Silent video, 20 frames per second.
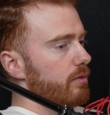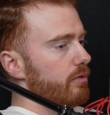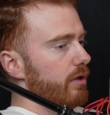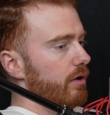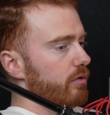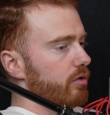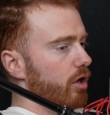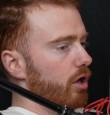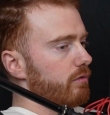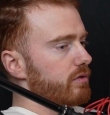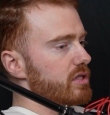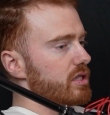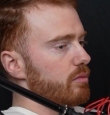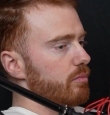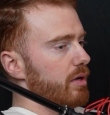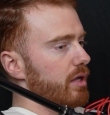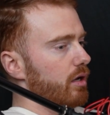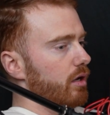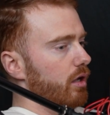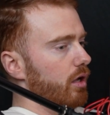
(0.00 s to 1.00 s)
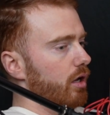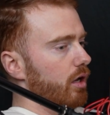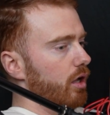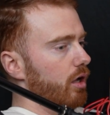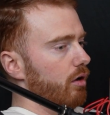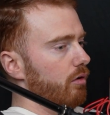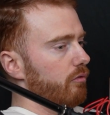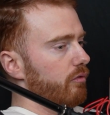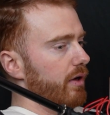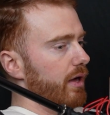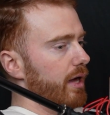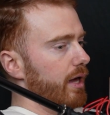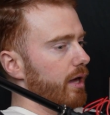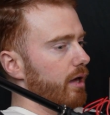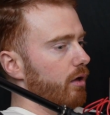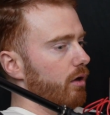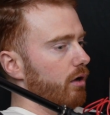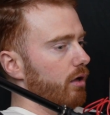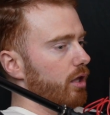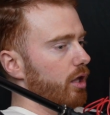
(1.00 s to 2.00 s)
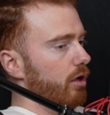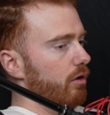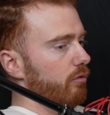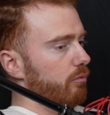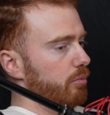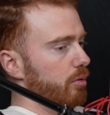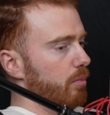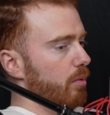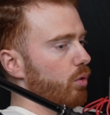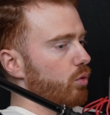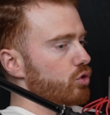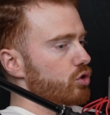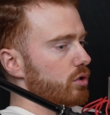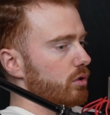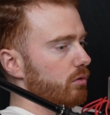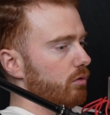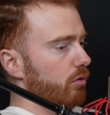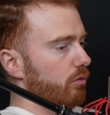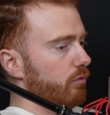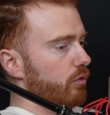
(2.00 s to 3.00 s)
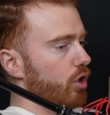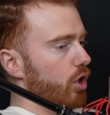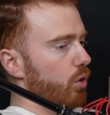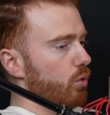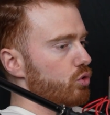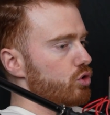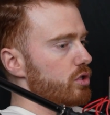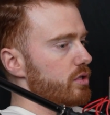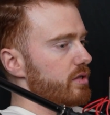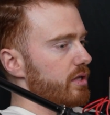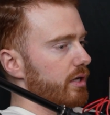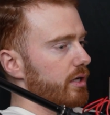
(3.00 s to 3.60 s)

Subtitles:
there's obviously been a lot of promotion of coaches,